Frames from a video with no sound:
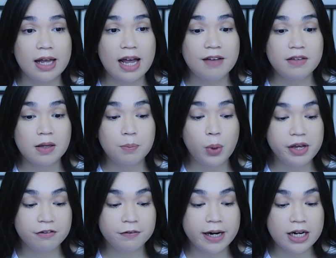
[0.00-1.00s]
having a
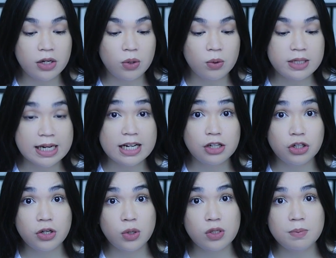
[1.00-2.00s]
boyfriend who did
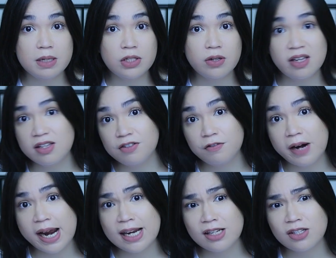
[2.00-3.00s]
introduce me to his
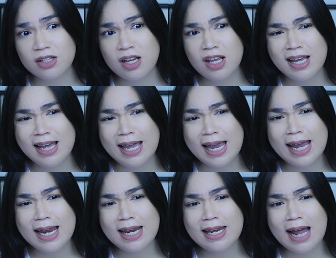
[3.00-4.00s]
friends,
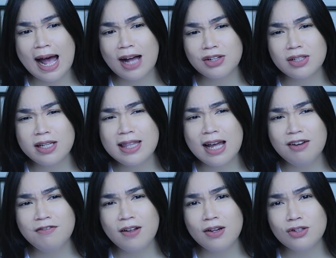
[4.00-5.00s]
and actually
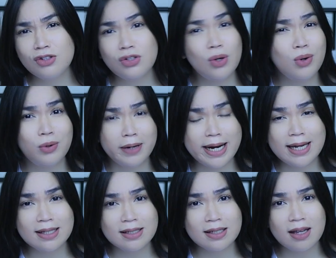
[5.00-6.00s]
that felt so
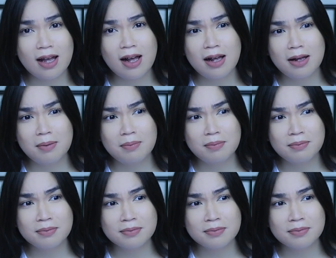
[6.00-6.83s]
great. I